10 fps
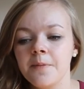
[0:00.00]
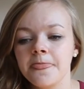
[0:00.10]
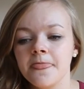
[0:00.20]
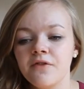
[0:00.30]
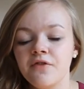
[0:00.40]

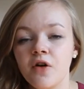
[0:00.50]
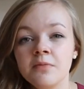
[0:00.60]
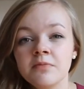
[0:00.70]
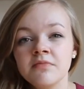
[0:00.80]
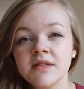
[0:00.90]

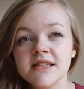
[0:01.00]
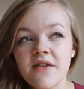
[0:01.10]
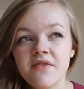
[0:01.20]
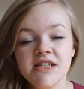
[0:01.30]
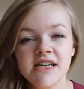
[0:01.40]
from
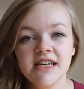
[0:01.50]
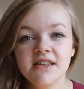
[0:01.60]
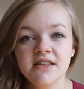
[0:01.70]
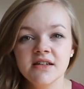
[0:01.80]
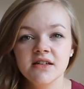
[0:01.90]

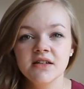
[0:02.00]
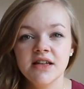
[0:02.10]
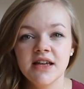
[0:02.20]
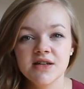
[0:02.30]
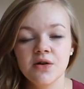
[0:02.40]
17
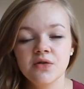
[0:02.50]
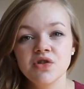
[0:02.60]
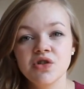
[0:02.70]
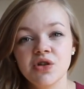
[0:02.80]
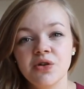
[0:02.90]
years
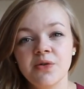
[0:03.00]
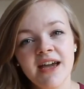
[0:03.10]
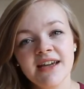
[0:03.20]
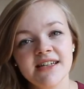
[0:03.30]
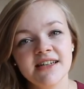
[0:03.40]
old to
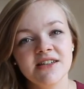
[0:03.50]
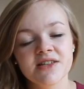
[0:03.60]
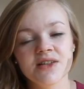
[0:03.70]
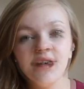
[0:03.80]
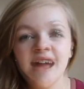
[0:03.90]
18
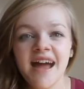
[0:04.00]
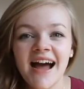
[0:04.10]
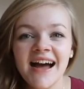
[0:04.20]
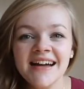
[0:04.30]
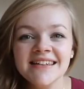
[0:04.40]
years old.
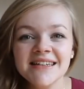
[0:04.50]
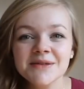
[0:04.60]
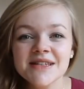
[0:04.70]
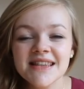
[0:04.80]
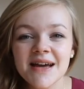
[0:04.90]
And it
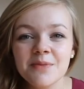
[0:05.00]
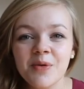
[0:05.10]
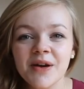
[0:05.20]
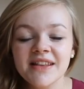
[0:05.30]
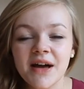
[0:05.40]
was at that
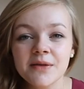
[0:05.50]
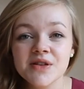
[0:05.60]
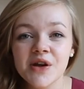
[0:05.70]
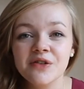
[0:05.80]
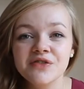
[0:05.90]
point that I was
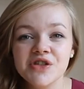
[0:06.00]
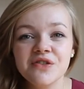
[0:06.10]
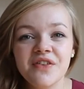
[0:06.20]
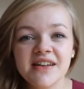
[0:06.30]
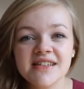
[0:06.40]
going off to
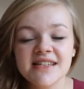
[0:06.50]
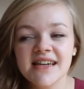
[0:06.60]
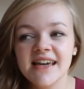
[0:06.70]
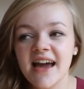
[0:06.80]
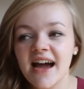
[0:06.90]

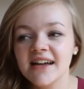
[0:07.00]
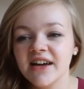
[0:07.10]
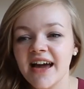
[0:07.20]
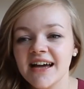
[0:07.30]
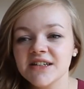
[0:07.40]
university, and I
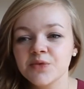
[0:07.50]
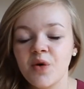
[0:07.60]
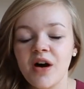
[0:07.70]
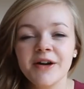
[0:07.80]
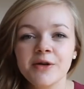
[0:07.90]
had
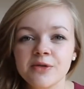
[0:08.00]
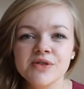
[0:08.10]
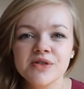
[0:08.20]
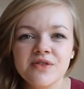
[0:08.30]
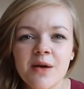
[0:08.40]
what I call
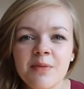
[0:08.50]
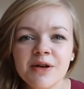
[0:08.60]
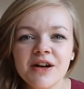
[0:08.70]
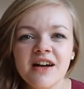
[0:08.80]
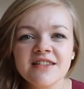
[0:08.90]

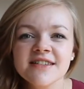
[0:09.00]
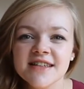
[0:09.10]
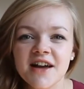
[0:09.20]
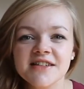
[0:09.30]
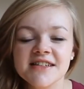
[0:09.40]
scrapbook
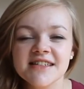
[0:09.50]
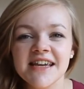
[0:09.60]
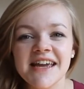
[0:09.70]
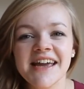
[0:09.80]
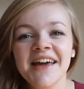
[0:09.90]

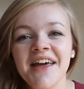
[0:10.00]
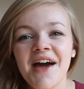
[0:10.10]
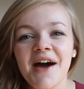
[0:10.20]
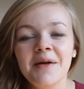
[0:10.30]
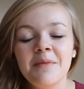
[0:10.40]
uncertainty.
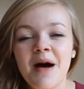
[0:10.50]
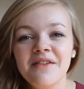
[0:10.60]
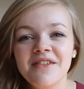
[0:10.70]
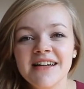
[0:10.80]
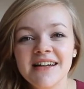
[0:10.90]
I
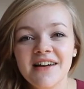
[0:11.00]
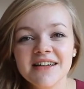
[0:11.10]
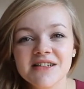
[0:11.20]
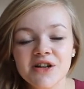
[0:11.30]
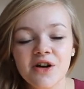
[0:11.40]
really
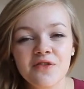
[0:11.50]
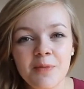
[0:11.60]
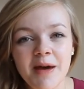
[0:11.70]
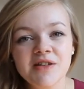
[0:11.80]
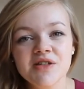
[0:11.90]
liked a lot of the
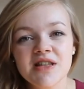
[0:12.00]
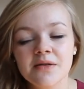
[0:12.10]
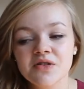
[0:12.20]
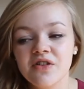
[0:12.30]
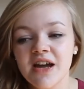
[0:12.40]
pages that I
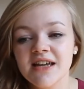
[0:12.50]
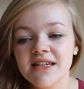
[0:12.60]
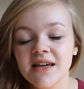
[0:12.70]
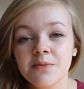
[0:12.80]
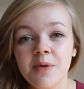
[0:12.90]
was
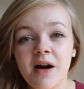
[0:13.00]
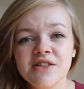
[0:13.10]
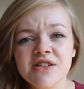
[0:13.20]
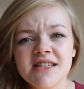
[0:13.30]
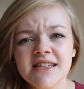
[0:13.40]
creating, but I
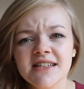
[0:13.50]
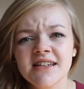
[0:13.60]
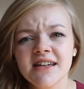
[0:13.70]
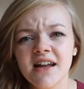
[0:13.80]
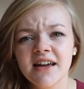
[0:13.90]
just
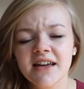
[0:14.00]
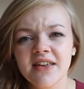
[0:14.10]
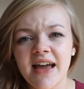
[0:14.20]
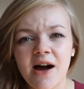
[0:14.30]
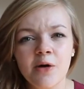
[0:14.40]
didn't like
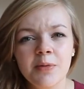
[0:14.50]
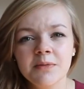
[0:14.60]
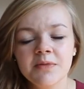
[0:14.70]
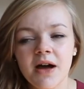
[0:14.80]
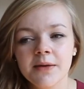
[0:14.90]
the
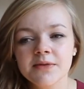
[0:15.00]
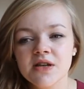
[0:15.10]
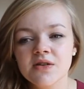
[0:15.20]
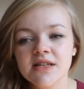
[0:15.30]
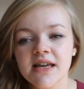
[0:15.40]
album that I was
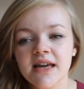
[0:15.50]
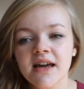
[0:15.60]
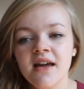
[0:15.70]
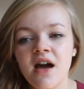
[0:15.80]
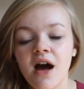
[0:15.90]
using.
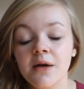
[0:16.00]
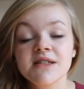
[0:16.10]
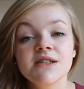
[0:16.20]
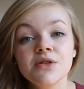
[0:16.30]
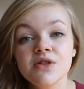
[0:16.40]
I was
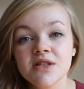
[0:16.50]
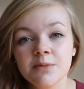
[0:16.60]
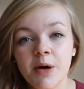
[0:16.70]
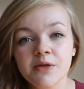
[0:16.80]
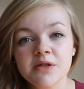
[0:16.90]
still using
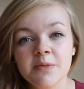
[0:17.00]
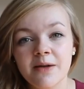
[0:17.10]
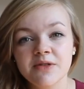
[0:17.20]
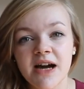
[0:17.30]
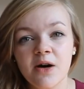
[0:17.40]

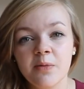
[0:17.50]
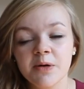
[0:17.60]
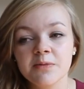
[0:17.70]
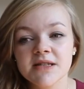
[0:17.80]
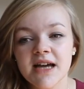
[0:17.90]
postbound
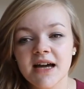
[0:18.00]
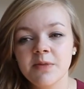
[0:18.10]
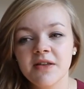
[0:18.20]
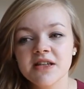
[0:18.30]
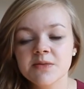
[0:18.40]
albums, and
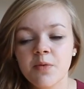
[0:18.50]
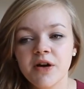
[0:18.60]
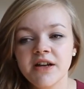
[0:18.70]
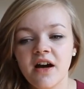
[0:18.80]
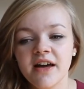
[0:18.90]
by this
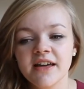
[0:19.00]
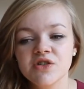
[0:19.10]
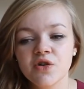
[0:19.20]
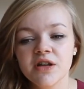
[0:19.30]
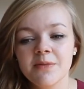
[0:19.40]
point I had
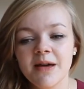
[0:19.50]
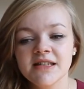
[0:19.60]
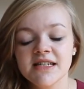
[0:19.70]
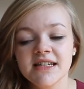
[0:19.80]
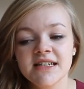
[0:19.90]

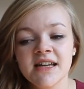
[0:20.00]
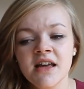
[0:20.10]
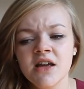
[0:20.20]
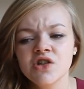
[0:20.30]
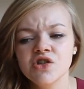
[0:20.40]
documented
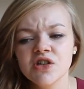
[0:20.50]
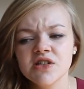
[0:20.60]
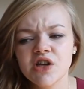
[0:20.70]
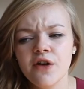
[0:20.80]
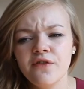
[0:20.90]

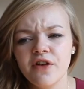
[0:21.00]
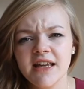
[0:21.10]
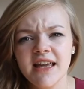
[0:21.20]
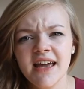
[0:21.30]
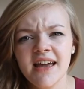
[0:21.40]
just over a
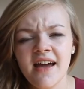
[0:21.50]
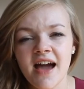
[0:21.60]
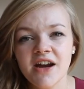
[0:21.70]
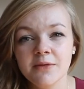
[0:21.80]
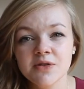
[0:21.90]
year,
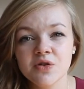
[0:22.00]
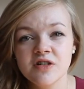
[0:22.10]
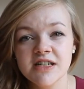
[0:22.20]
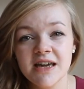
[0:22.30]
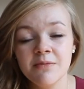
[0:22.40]
and I was
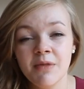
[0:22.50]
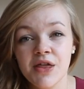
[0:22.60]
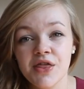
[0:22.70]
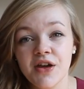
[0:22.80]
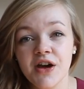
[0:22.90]
already in my
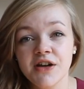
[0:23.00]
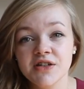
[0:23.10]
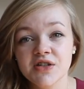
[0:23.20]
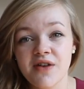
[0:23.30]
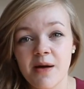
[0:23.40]
third
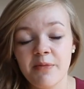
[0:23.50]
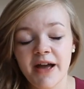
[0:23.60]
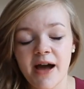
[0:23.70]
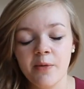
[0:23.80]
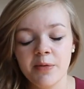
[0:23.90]
scrapbook
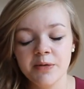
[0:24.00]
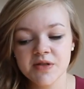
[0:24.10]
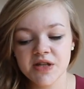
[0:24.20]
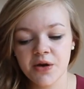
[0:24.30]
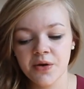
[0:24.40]
album,
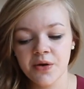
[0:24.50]
so